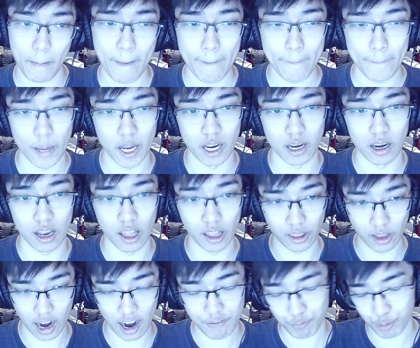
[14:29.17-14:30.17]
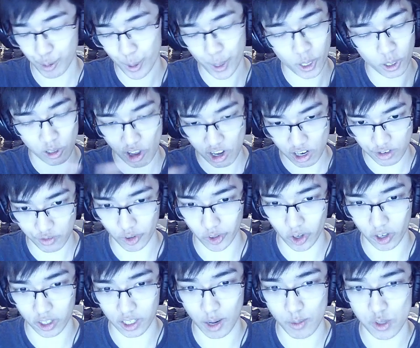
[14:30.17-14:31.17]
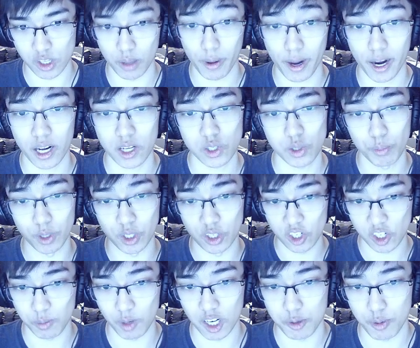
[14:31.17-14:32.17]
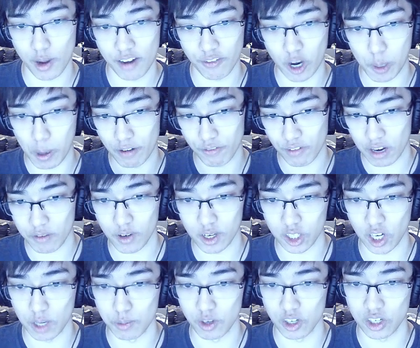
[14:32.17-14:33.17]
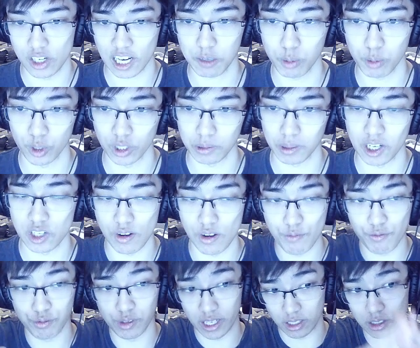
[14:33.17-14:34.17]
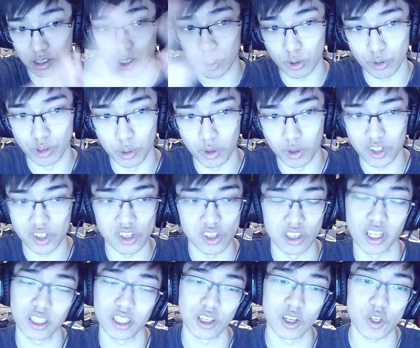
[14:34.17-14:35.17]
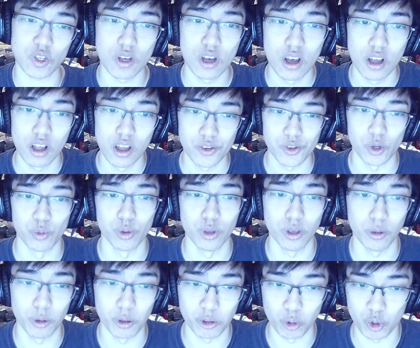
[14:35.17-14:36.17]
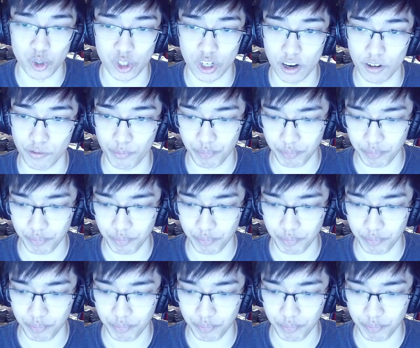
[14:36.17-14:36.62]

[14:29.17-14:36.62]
And I've played a lot of different card games in the past, but Digimon is by far my favorite in terms of deck building because of like little nuances like this. So really, really cool stuff.